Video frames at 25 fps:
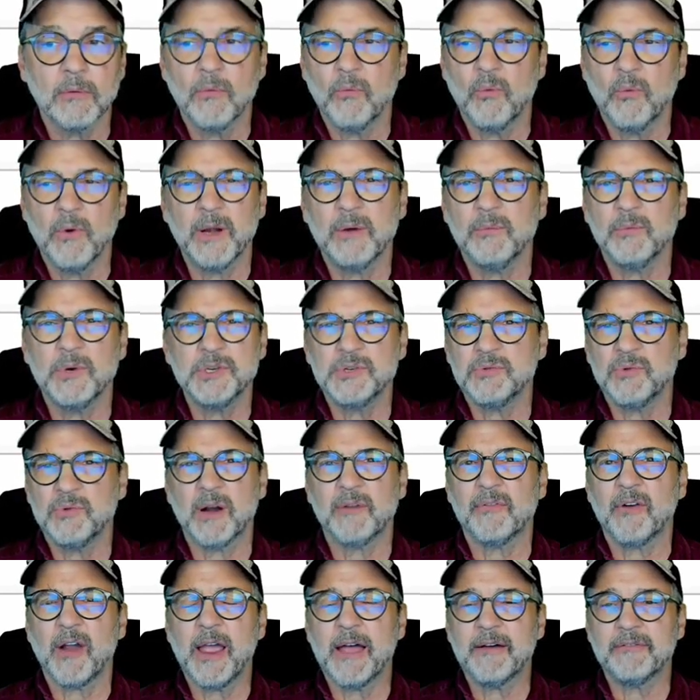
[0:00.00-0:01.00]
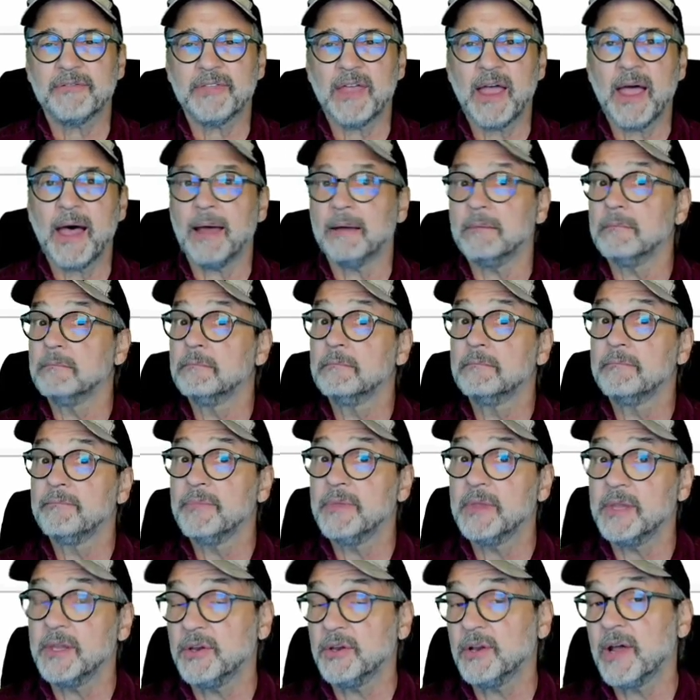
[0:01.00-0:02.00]
When would you ever have that?
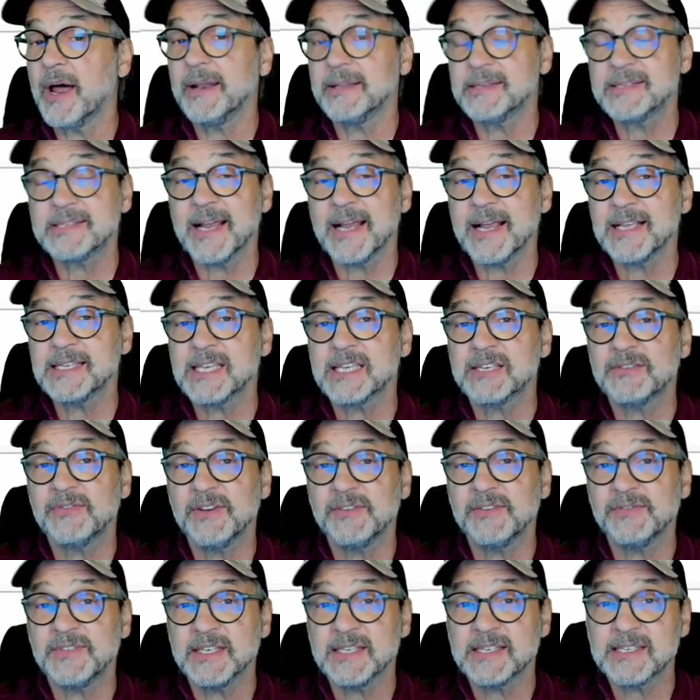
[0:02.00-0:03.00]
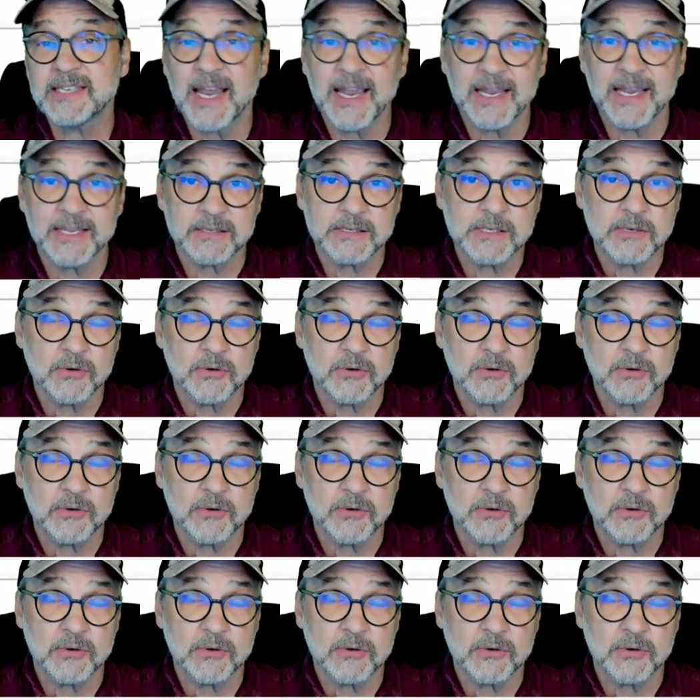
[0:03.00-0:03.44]
The United States has 50 states.